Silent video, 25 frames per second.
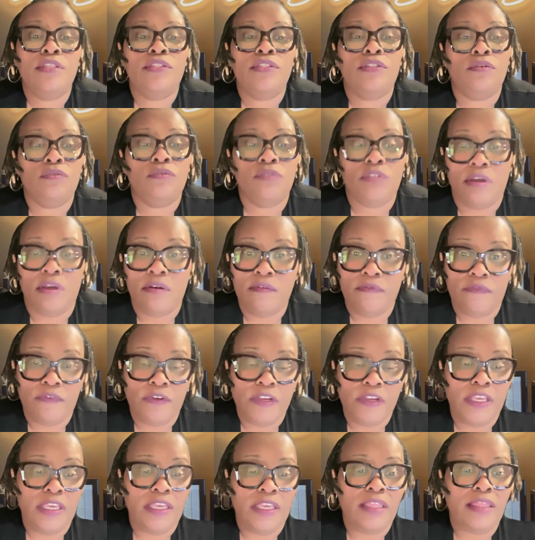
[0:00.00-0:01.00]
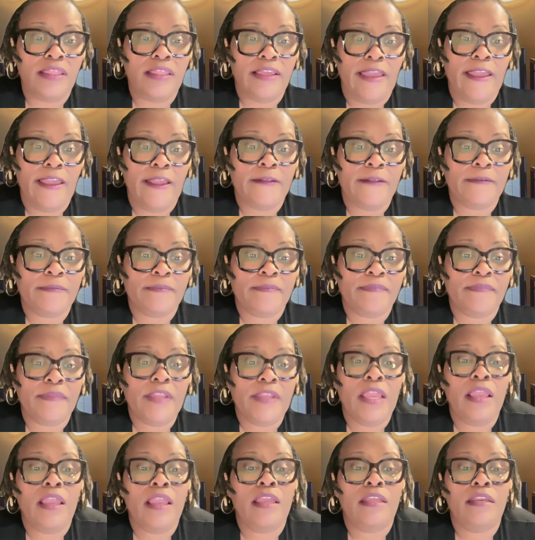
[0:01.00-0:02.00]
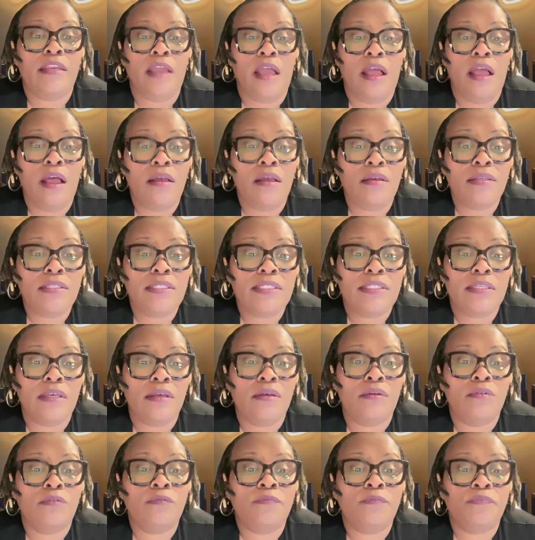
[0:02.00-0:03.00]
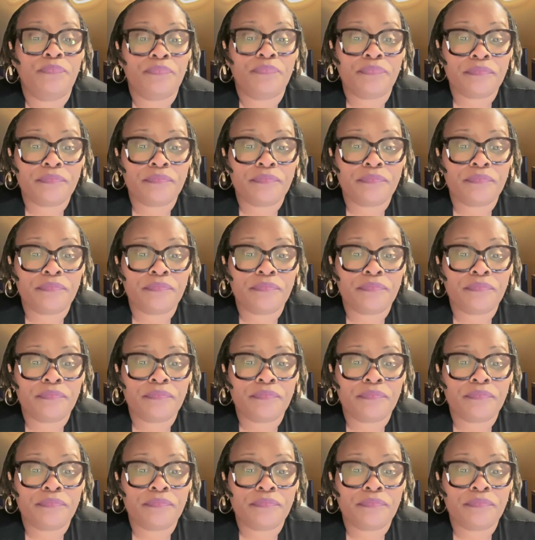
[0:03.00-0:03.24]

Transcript: So don't forget that. And also,